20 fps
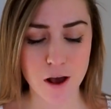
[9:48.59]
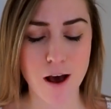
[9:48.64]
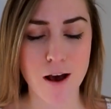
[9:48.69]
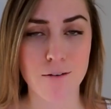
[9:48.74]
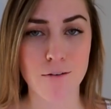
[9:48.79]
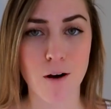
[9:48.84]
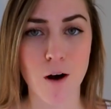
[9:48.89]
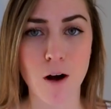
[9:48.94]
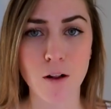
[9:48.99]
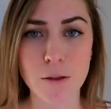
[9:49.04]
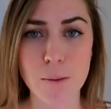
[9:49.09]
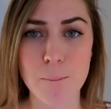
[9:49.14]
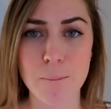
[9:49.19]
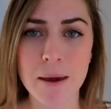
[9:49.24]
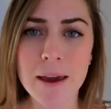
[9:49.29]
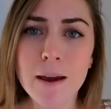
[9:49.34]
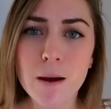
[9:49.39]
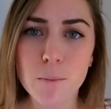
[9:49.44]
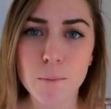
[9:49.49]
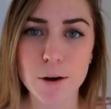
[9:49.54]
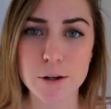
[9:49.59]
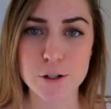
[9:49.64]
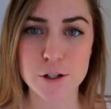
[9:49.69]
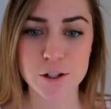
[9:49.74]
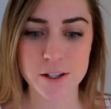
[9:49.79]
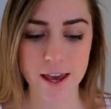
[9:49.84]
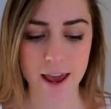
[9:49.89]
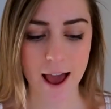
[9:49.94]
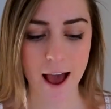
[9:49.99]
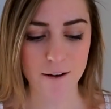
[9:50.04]
of all the makeup
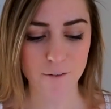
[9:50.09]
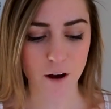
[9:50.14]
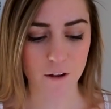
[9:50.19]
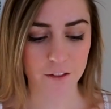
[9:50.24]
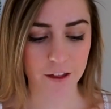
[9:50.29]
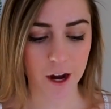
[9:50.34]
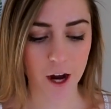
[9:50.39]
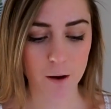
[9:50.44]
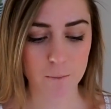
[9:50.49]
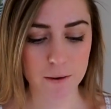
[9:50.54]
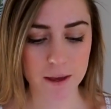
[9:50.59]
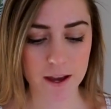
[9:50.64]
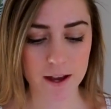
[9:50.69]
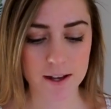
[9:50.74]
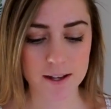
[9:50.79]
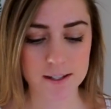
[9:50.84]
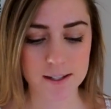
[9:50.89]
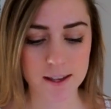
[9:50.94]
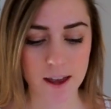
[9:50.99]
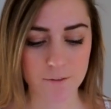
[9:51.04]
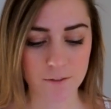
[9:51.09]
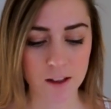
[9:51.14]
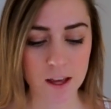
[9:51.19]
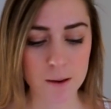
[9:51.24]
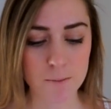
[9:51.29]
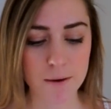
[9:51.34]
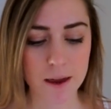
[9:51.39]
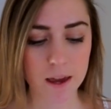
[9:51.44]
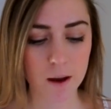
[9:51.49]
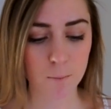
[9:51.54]
brushes they have on there, because I feel
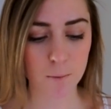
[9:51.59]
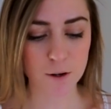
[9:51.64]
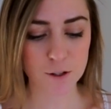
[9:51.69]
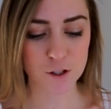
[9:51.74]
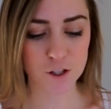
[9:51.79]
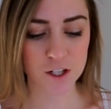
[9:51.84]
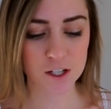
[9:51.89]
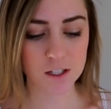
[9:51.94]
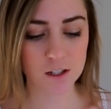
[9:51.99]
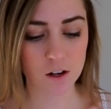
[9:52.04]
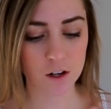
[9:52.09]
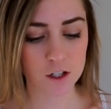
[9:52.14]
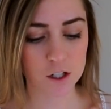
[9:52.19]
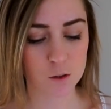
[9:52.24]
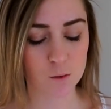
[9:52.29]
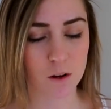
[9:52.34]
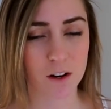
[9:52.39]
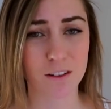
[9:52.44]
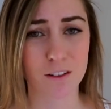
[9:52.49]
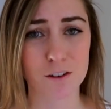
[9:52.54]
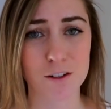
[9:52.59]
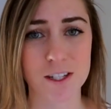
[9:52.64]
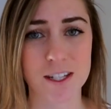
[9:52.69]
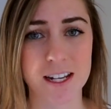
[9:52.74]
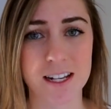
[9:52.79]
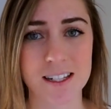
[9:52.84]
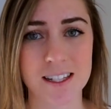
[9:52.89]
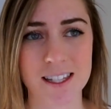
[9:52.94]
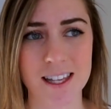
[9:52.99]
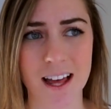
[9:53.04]
like makeup brushes are just one of those
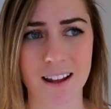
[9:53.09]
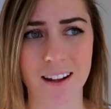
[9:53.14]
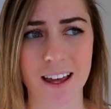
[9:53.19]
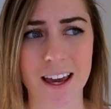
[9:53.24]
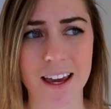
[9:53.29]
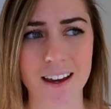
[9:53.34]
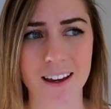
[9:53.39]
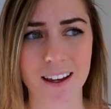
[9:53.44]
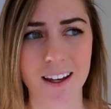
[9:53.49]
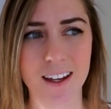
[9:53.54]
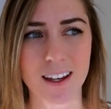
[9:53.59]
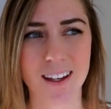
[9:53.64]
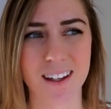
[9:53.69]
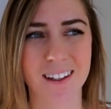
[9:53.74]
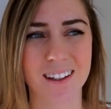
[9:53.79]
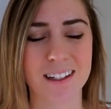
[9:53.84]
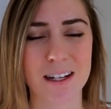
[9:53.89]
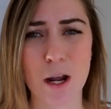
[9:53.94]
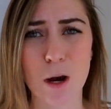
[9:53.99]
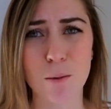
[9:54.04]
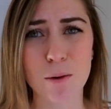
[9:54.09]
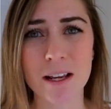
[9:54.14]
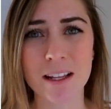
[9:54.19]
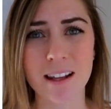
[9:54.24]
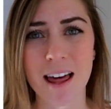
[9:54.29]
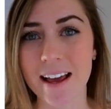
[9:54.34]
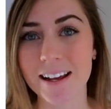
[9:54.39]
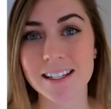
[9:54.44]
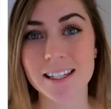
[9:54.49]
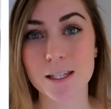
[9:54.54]
things that like nobody
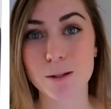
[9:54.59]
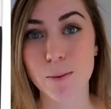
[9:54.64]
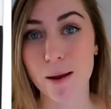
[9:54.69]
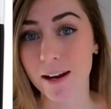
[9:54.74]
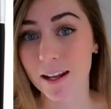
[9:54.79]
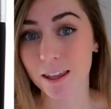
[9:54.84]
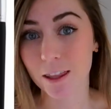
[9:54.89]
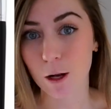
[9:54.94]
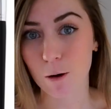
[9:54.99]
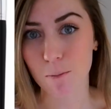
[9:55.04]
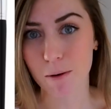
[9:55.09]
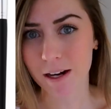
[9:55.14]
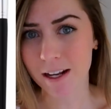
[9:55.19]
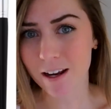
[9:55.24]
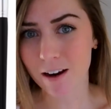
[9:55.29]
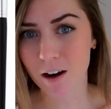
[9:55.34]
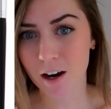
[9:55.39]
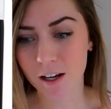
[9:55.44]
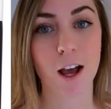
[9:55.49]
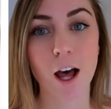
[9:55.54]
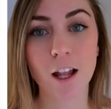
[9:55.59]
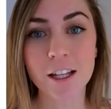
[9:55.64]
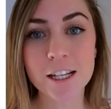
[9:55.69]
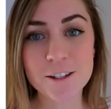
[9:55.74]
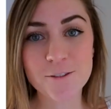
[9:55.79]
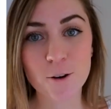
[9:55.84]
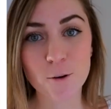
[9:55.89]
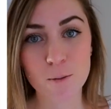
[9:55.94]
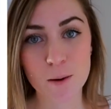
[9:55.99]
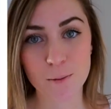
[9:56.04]
likes spending their money on. At
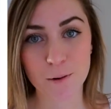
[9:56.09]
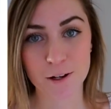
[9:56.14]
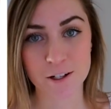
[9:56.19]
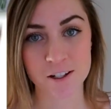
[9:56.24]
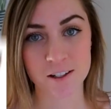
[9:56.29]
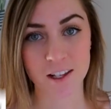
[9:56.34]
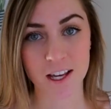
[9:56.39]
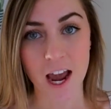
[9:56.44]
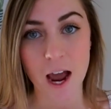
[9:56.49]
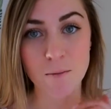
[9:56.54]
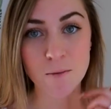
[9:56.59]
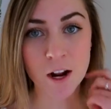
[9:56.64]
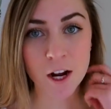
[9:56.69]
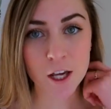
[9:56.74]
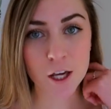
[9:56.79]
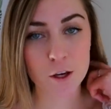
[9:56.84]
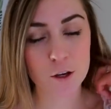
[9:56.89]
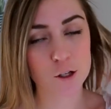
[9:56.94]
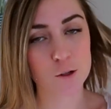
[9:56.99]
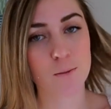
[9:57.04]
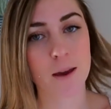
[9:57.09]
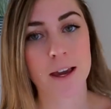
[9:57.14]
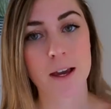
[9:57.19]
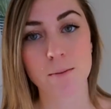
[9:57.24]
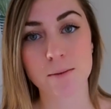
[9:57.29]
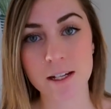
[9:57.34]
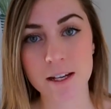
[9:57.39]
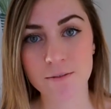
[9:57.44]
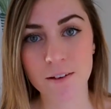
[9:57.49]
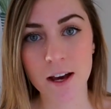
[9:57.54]
least for me personally, I'm not a huge
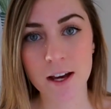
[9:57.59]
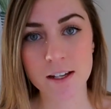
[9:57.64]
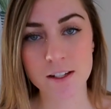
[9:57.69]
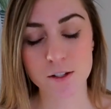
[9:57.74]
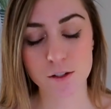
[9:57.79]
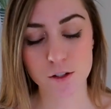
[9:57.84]
makeup diva,